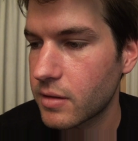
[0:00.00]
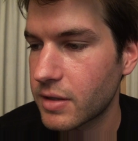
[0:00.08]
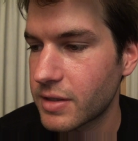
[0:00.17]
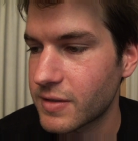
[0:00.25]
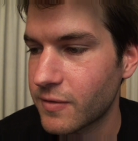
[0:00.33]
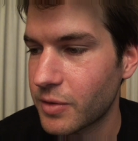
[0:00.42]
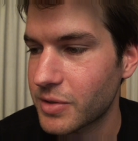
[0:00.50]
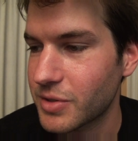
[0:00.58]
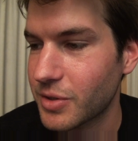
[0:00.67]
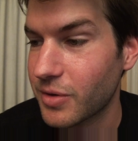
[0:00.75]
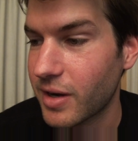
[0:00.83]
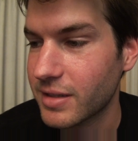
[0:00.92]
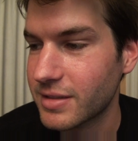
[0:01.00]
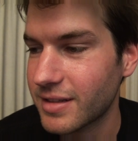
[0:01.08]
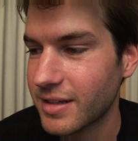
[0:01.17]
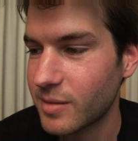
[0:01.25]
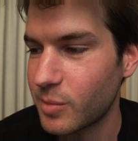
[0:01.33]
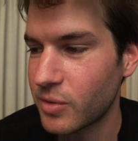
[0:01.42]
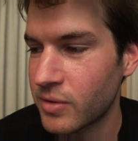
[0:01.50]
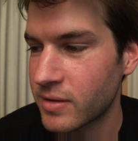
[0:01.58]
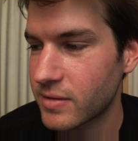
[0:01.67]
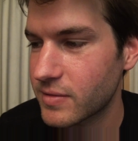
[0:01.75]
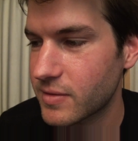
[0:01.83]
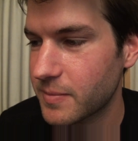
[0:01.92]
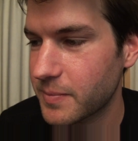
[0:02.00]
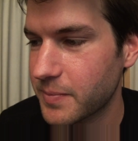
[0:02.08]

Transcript: His voice cracked like a boy's.